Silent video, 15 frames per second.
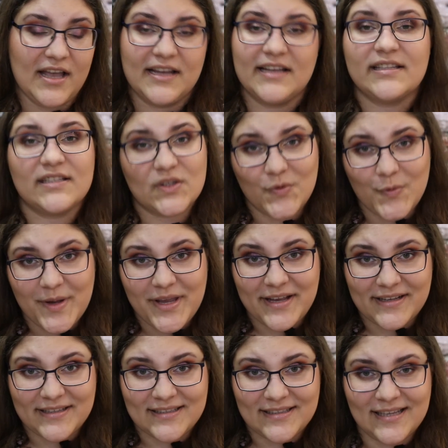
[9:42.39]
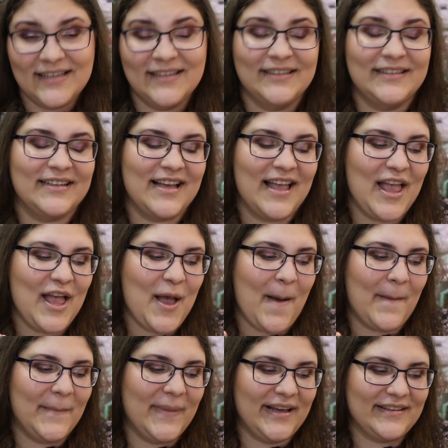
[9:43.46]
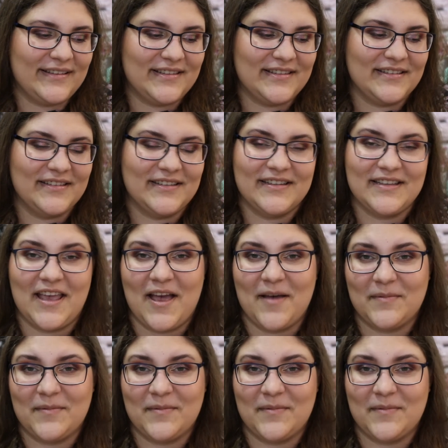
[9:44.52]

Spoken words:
it squeaks, but yeah,